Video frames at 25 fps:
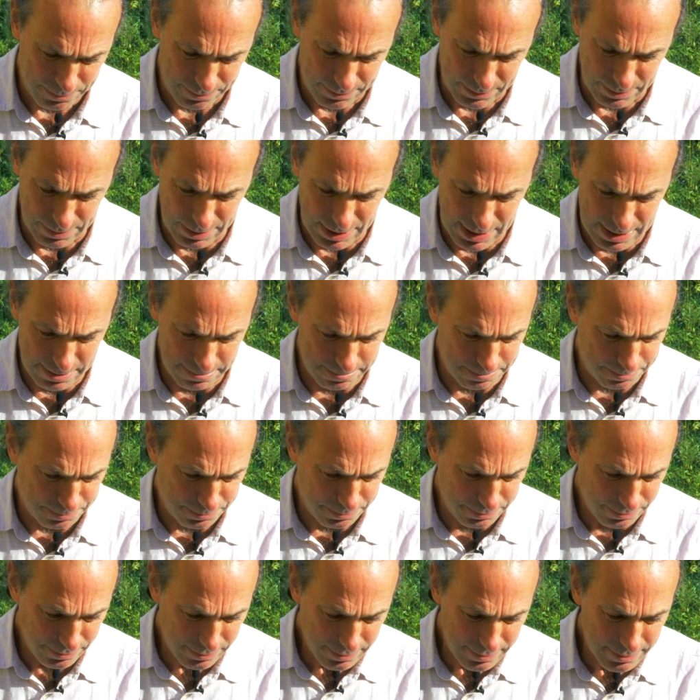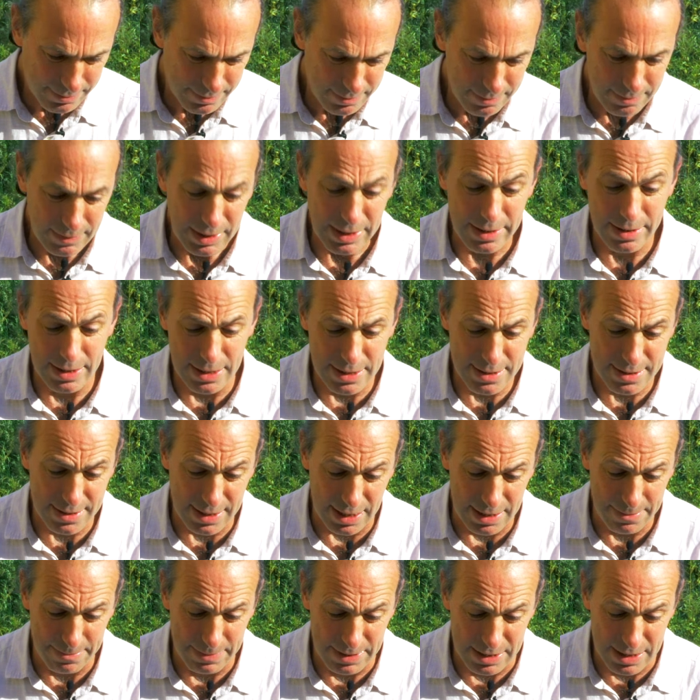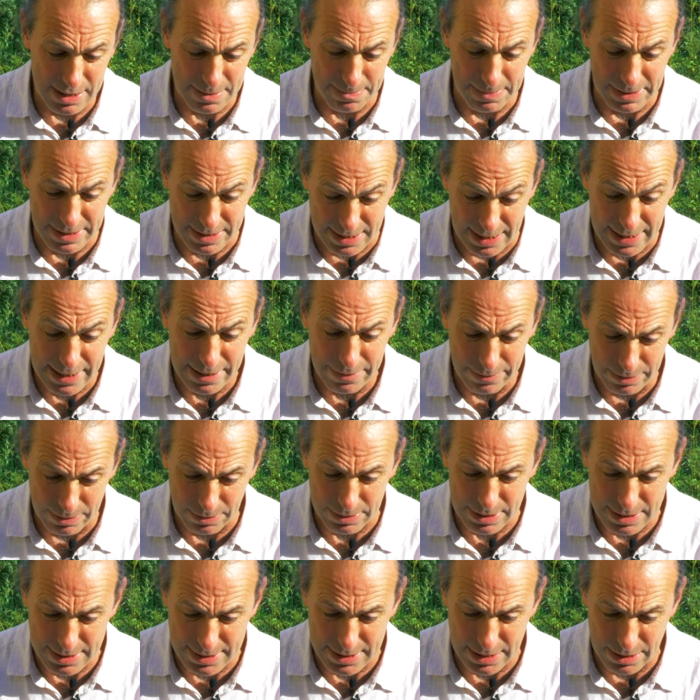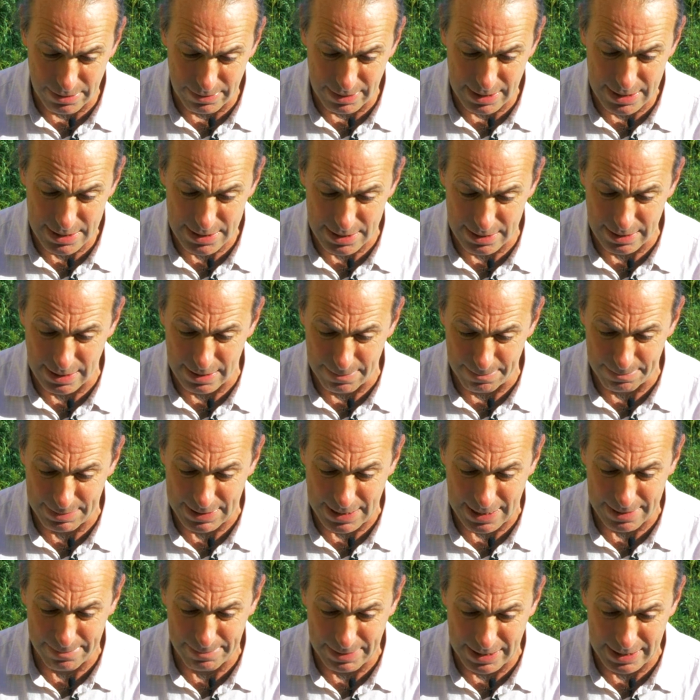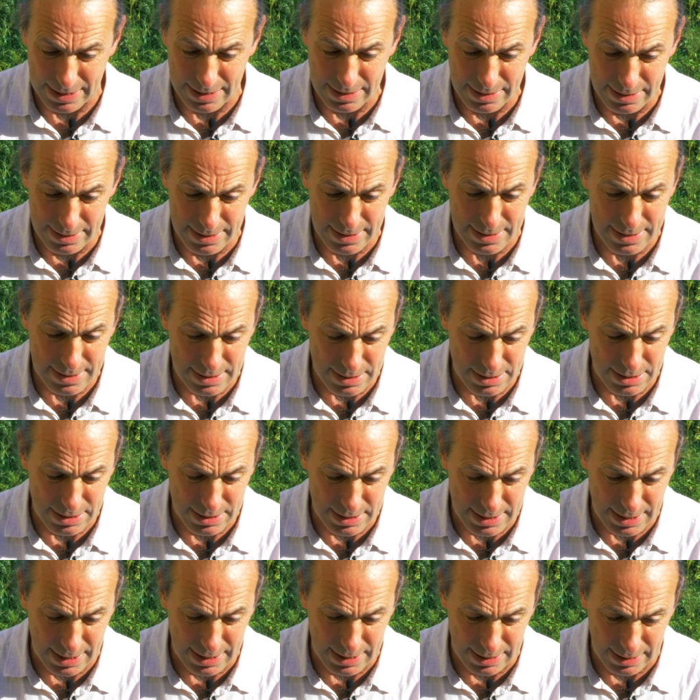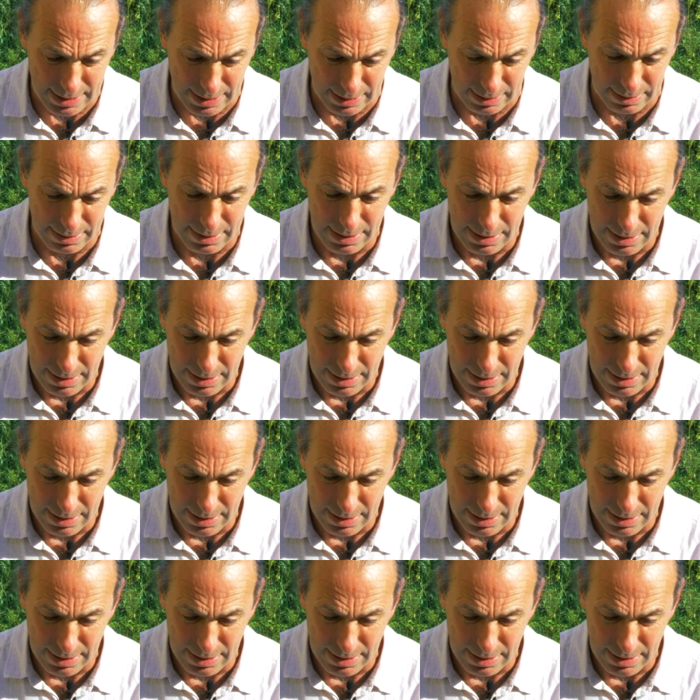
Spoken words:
Right, this statement is material consideration in plan making and decision taking,